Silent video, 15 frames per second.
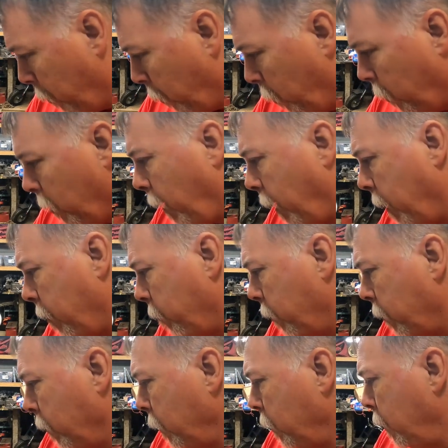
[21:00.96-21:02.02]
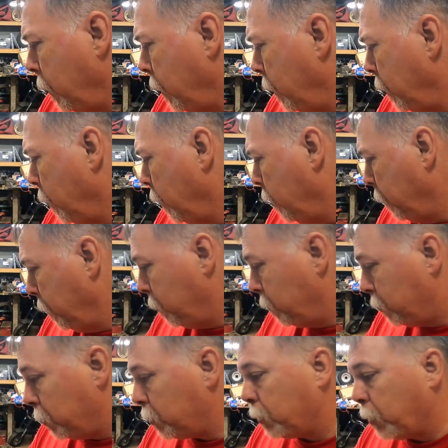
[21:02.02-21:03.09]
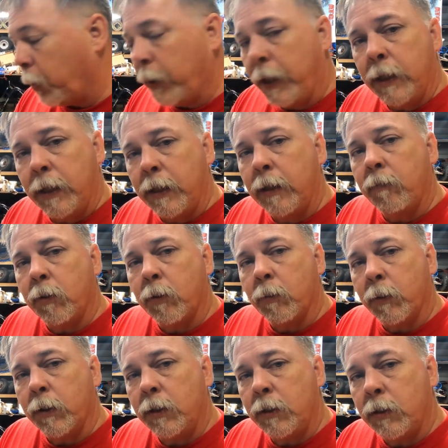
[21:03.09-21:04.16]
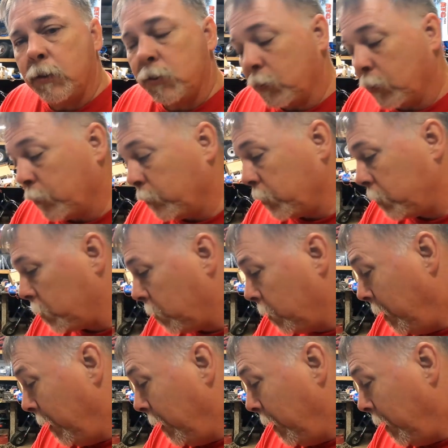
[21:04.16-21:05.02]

oil out of it, and just go ahead and give it a really good service.